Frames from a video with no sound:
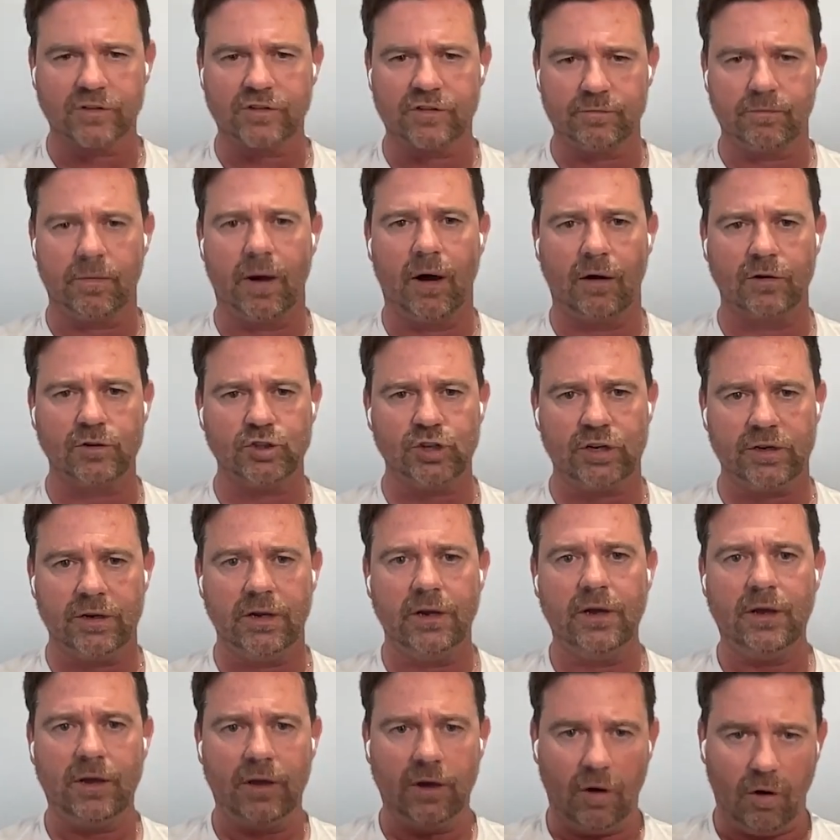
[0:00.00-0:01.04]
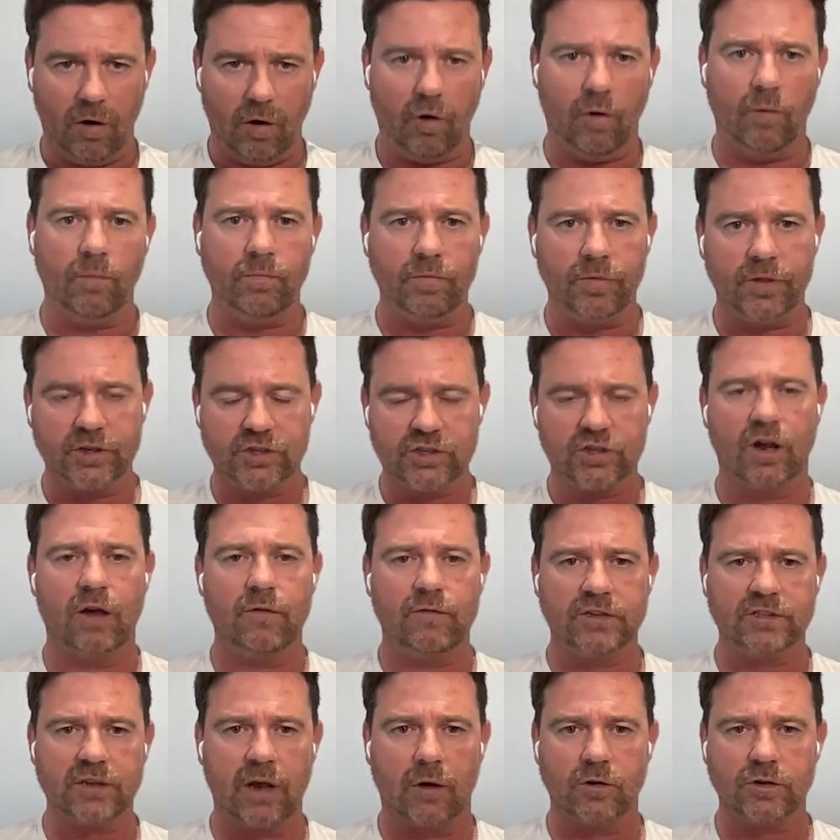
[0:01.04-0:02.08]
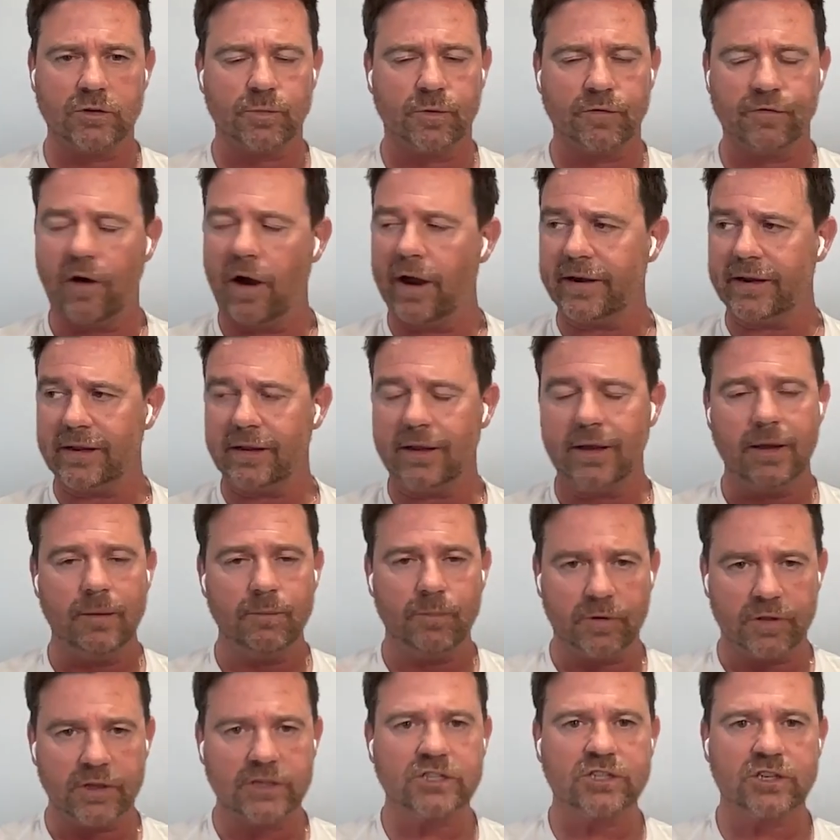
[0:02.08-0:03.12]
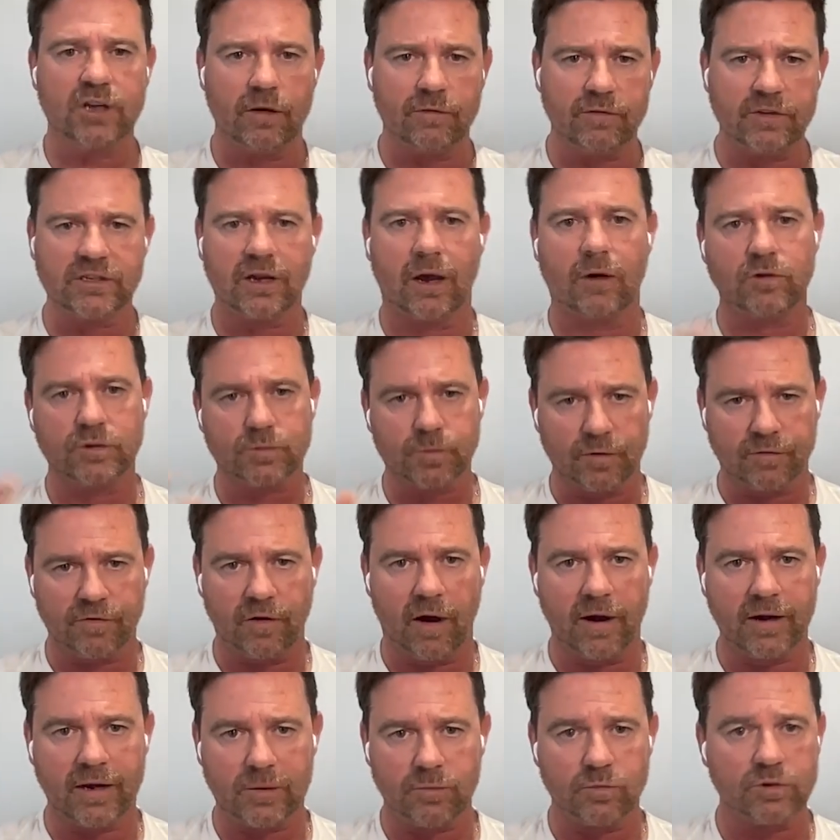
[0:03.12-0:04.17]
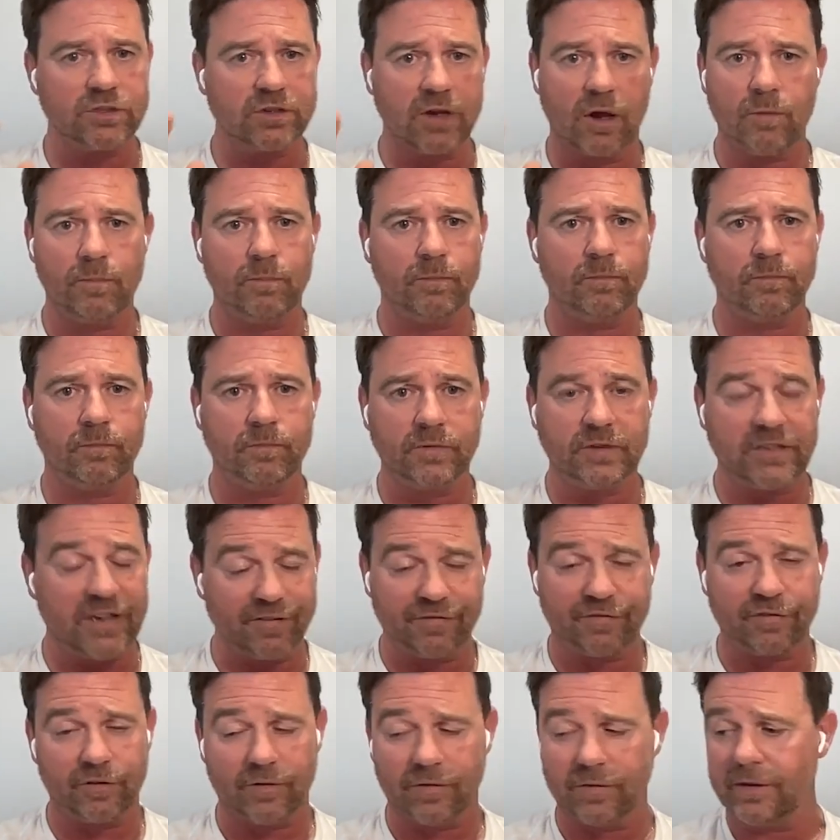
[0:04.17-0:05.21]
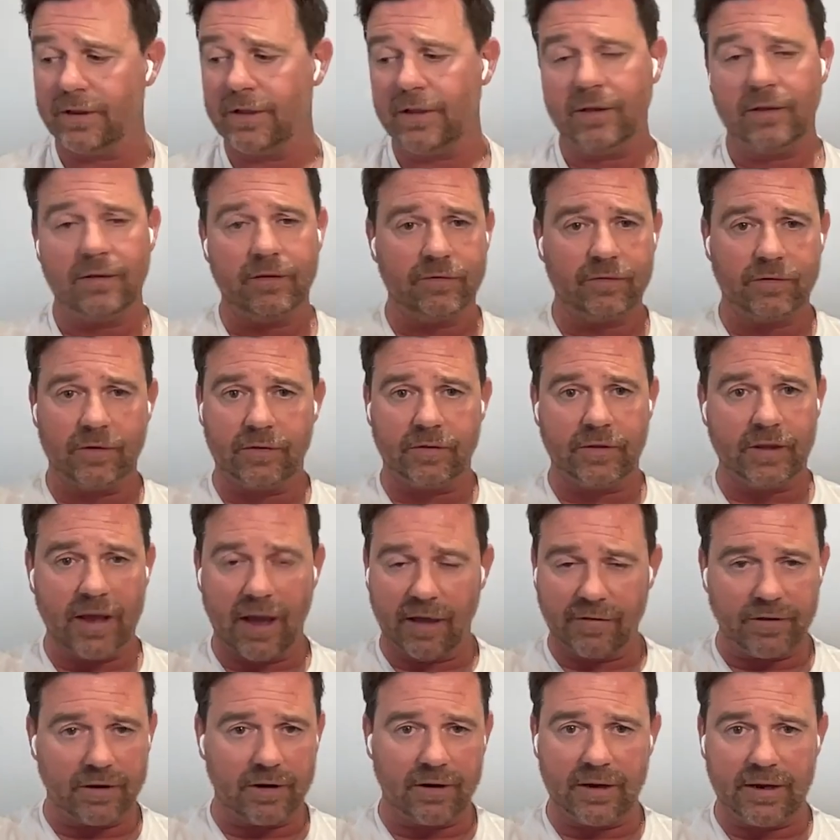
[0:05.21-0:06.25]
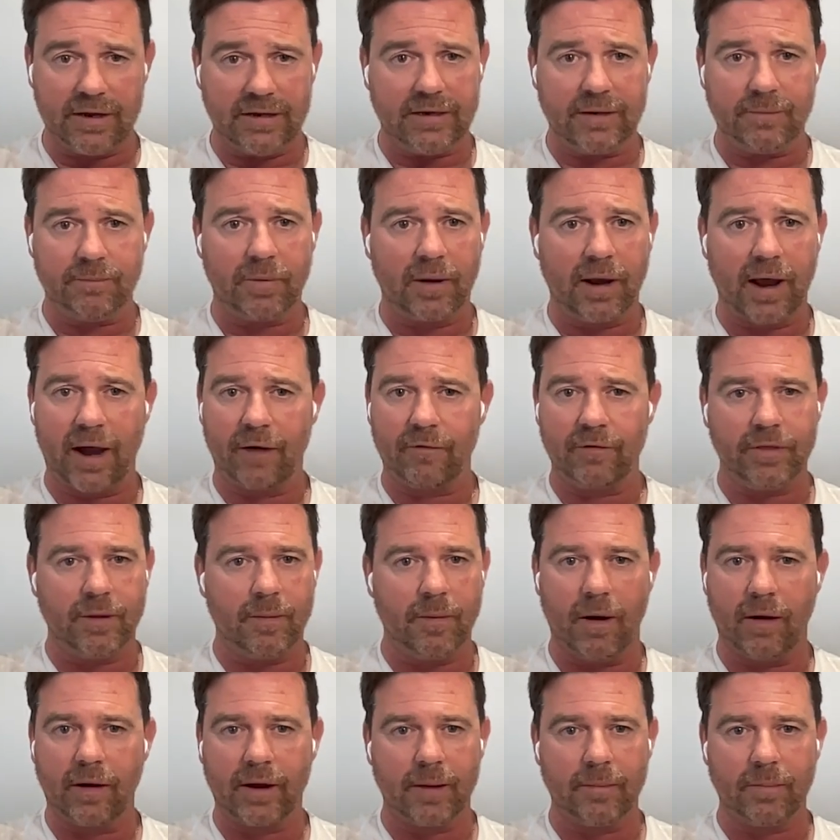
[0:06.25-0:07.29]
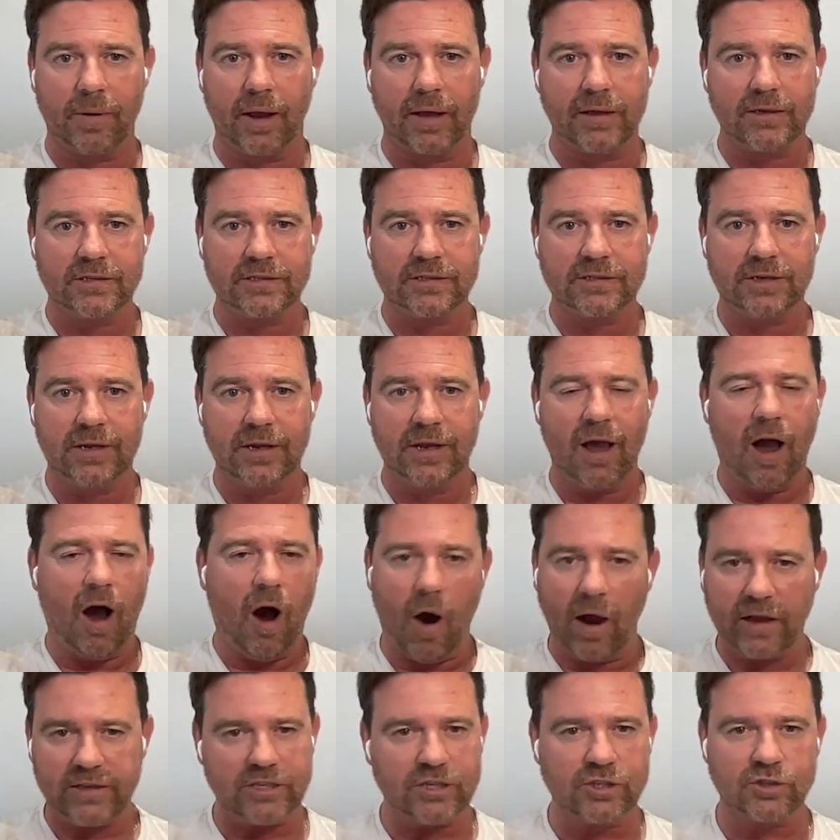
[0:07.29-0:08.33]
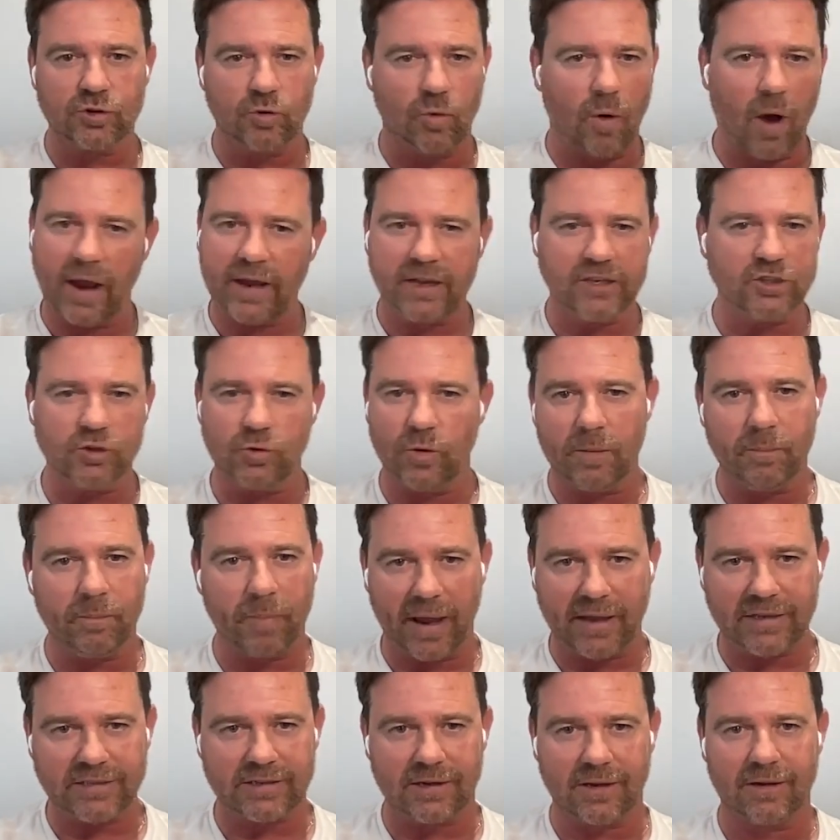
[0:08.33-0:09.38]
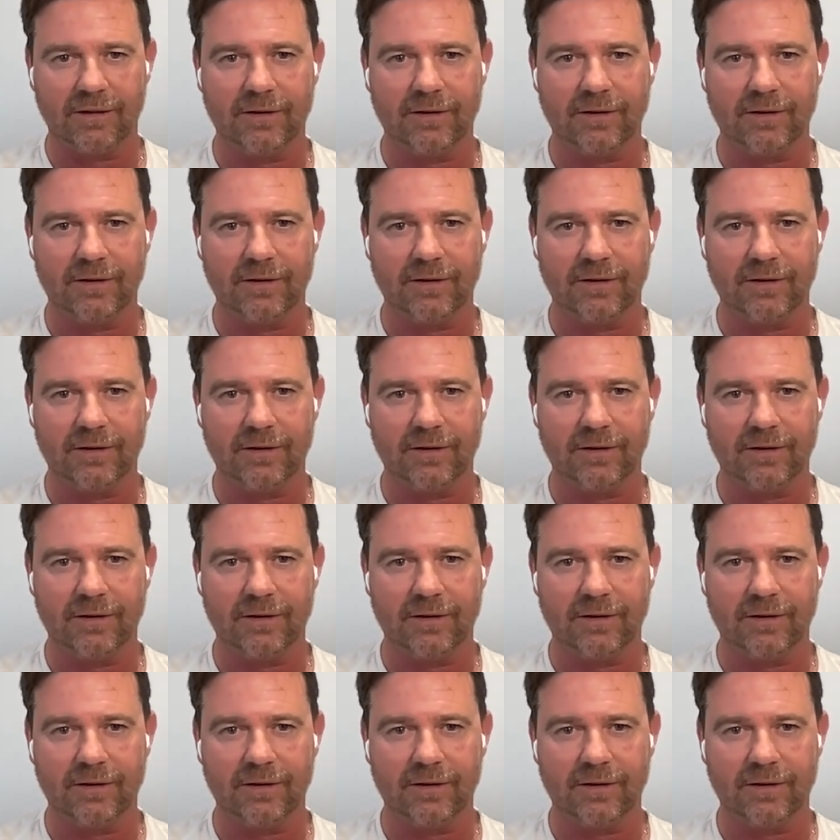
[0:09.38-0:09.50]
of margin on the service I was providing. But the service I was providing was no different than the other leading player in the marketplace. I just thought I could do it better